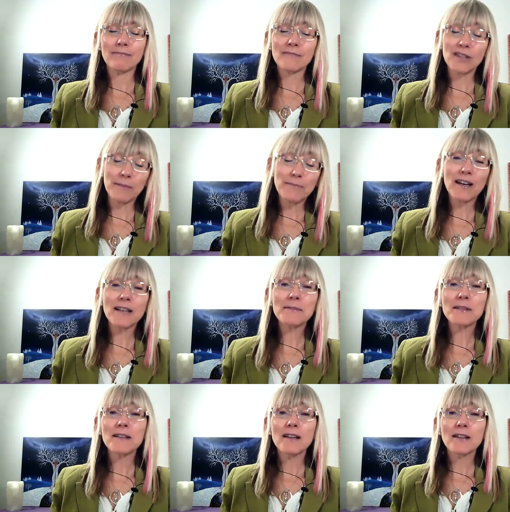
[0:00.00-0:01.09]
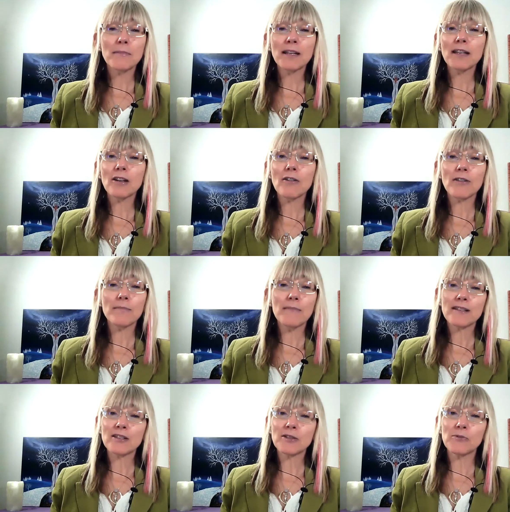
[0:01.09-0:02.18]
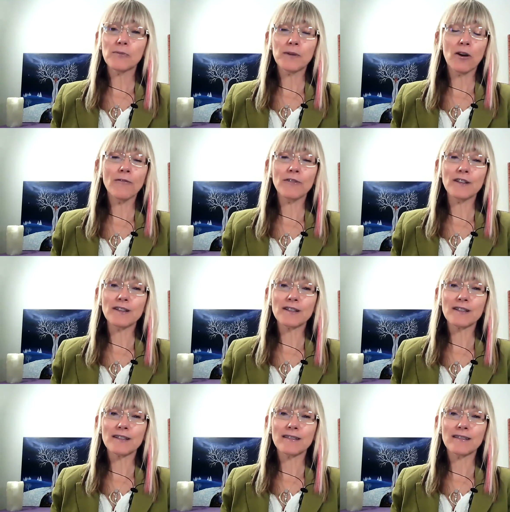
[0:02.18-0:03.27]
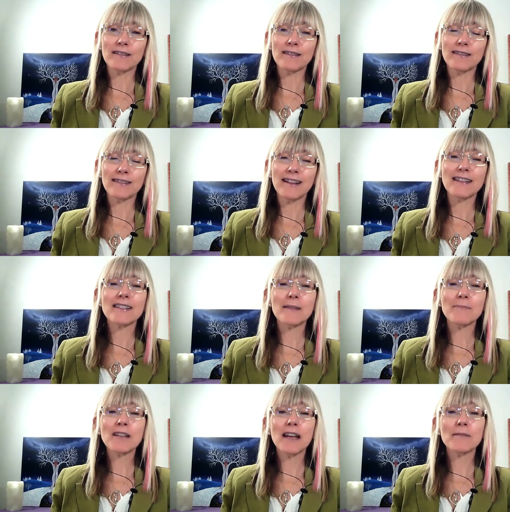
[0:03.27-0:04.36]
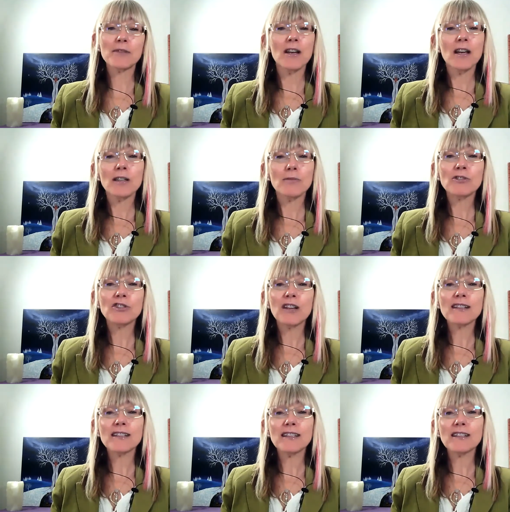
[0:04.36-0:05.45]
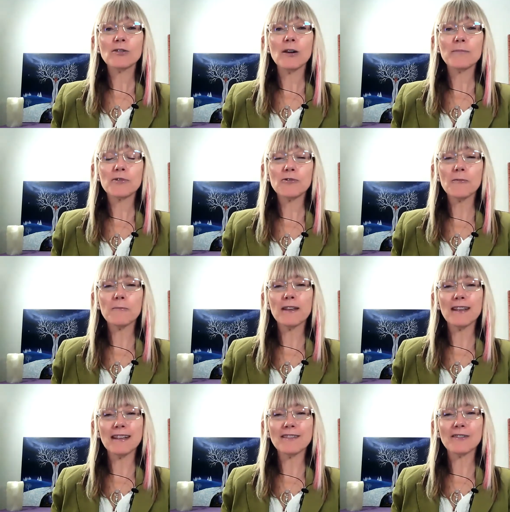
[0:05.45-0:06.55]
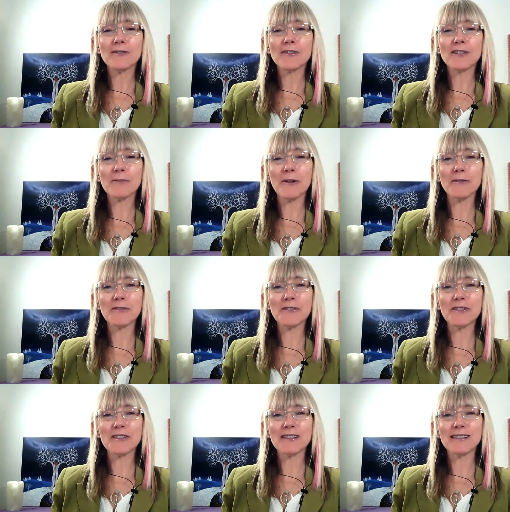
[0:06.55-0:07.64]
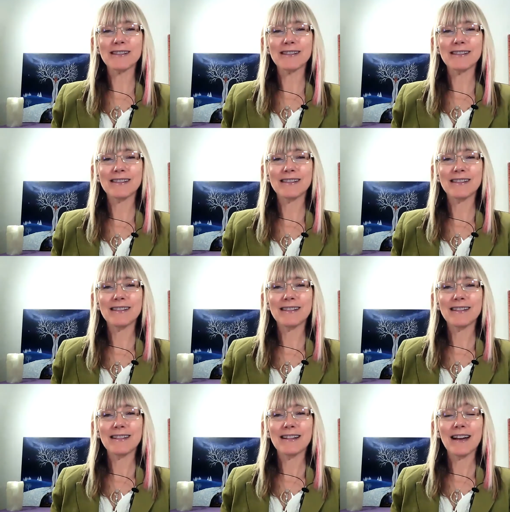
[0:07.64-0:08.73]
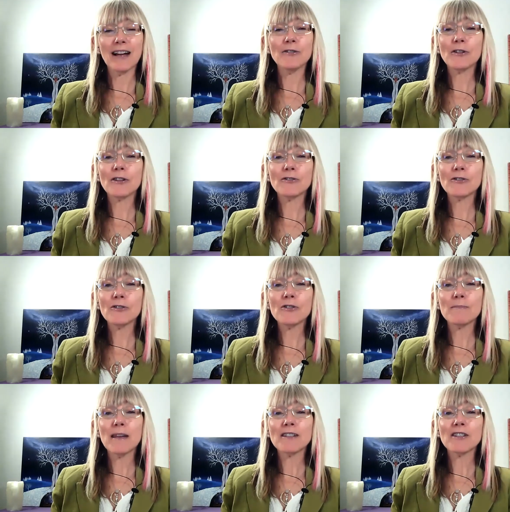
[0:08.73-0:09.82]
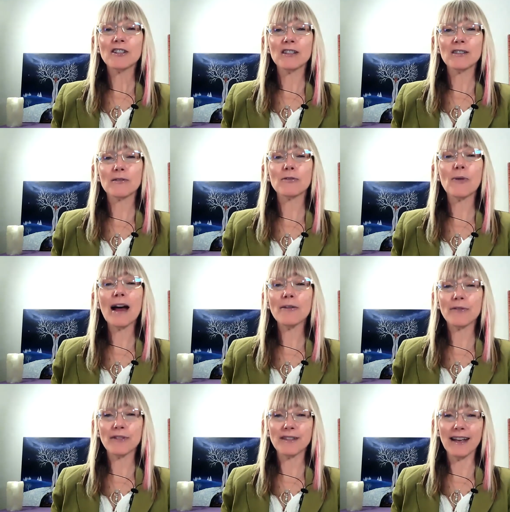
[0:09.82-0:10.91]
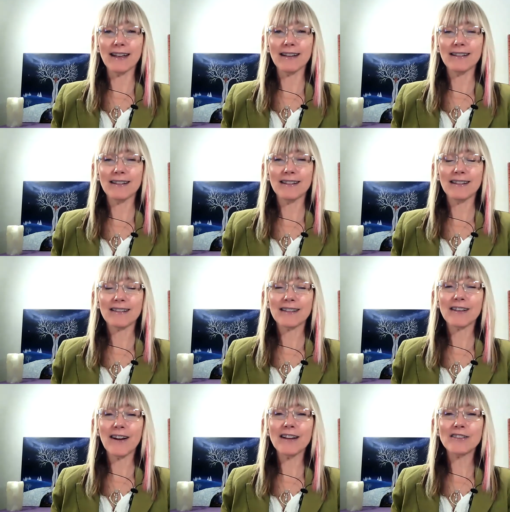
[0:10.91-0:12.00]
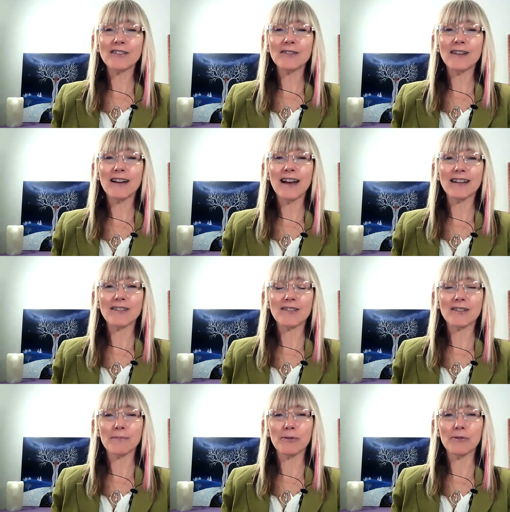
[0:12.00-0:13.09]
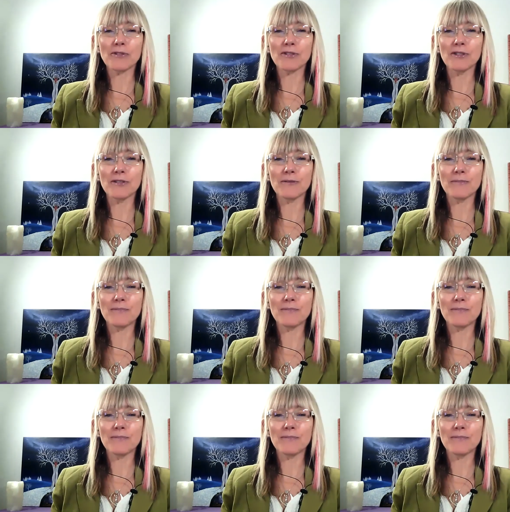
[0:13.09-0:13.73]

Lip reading: Sometimes the meaning of the message will be obvious, and sometimes you will just need to absorb it into your subconscious. And you can choose messages throughout the day to guide you and to support you.